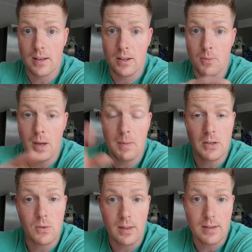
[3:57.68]
you may be
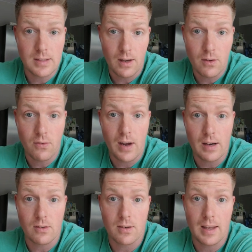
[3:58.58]
doing this other
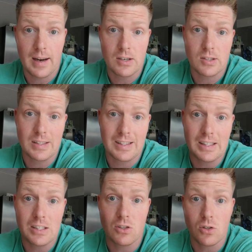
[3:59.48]
factor that actually
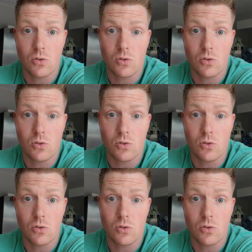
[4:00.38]
leads you